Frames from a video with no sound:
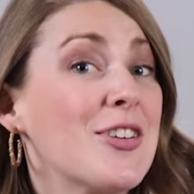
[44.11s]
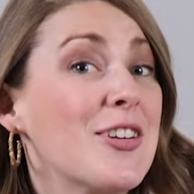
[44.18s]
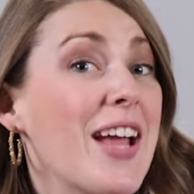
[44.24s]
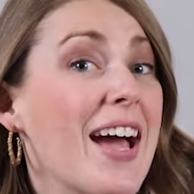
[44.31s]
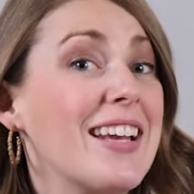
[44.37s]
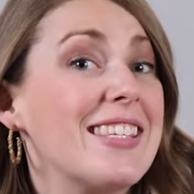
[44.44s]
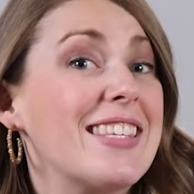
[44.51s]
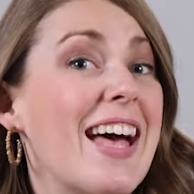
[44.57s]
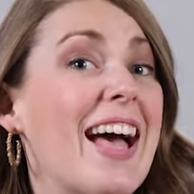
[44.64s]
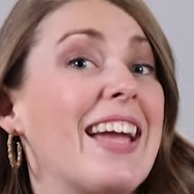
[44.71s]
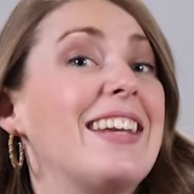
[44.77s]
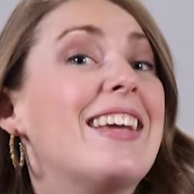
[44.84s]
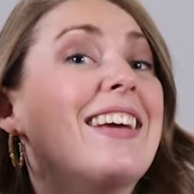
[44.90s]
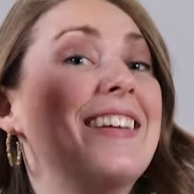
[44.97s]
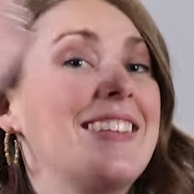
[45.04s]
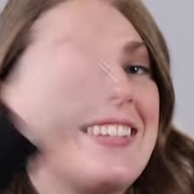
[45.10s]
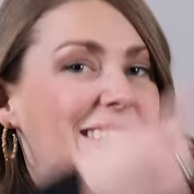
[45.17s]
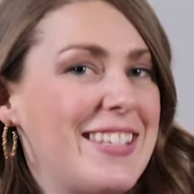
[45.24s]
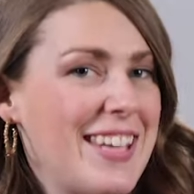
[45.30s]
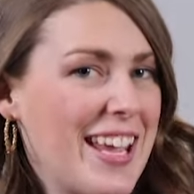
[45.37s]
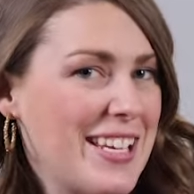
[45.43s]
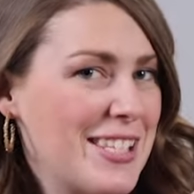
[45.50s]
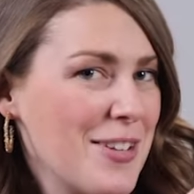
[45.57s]
learn how to sign
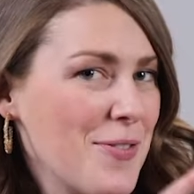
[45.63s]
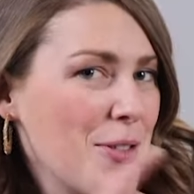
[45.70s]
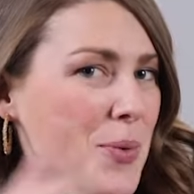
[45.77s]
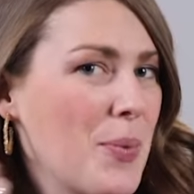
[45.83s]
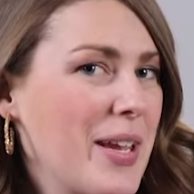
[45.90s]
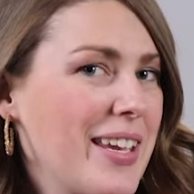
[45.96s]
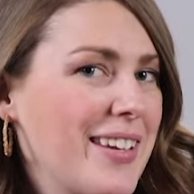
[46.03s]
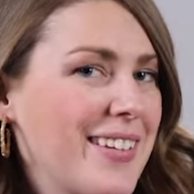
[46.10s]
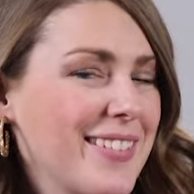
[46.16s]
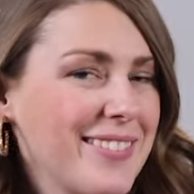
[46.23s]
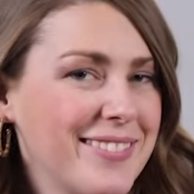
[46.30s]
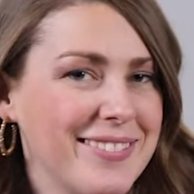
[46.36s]
days of the week.